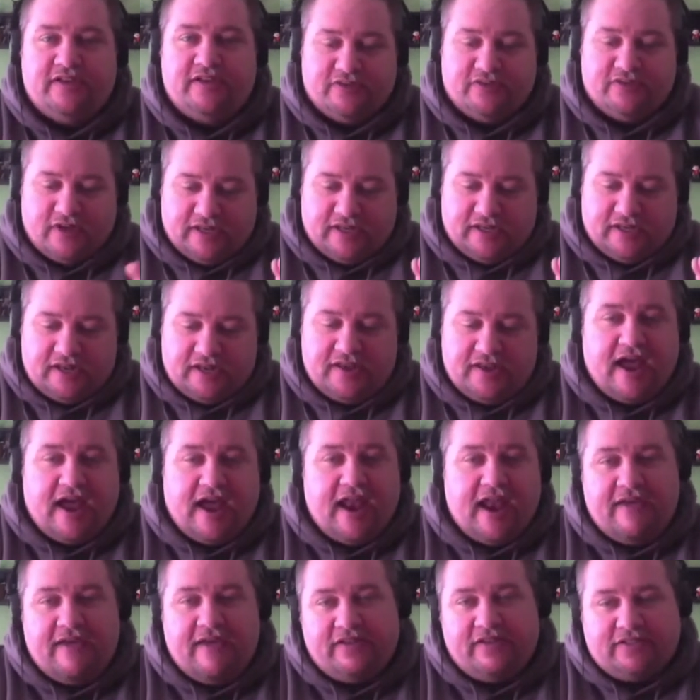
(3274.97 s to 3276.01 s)
So they said, you got
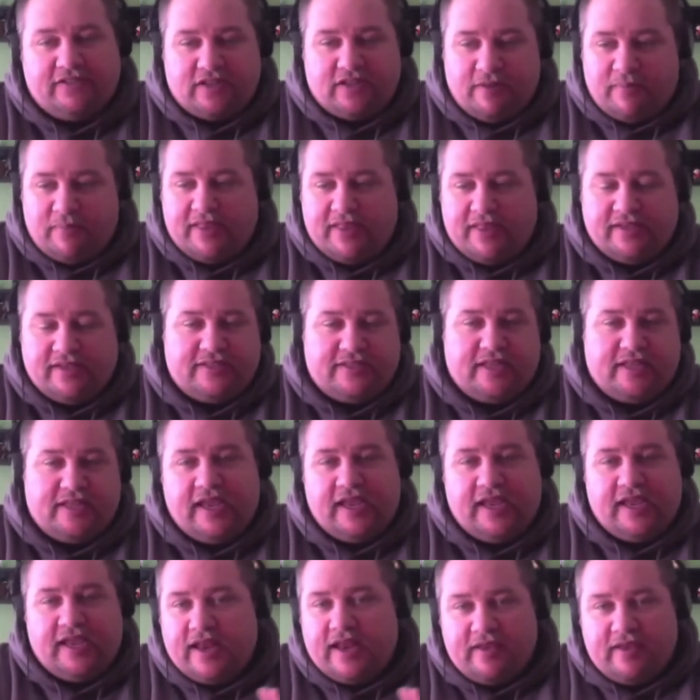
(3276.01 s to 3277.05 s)
to have this done by this
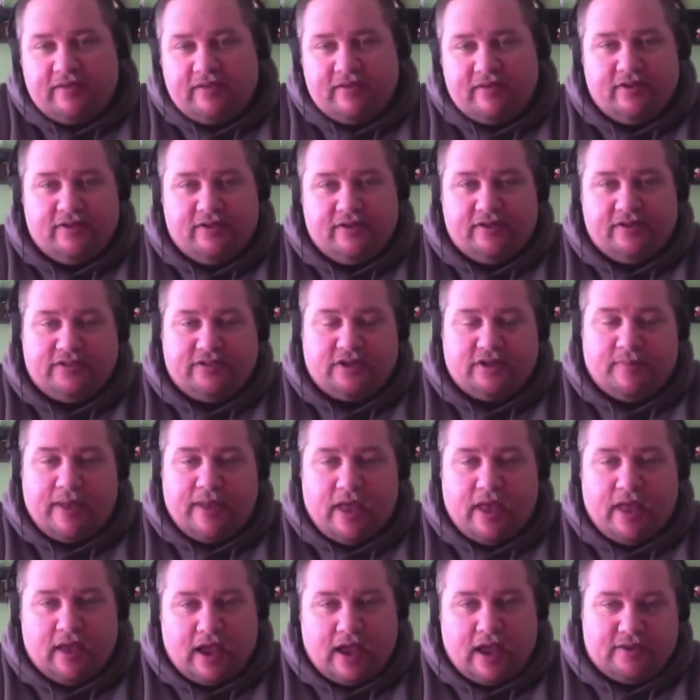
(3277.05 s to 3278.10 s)
date, and they
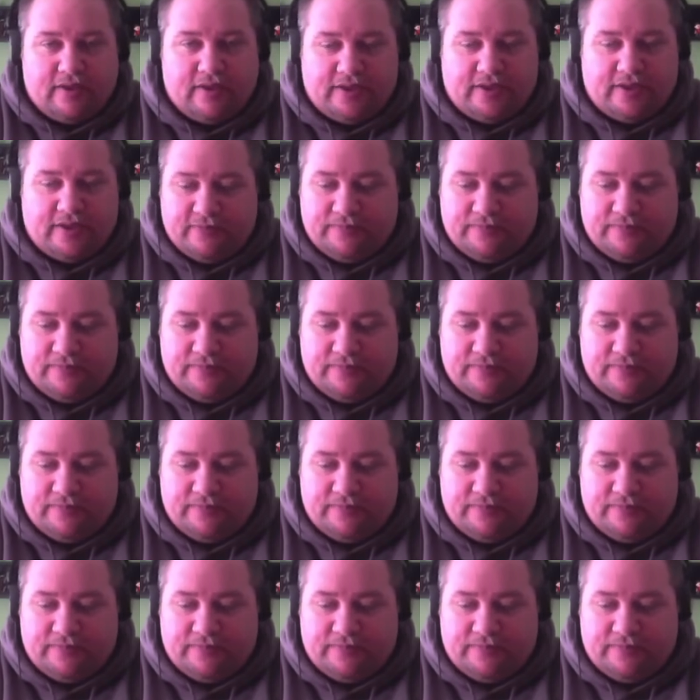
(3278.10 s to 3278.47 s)
somehow got it done.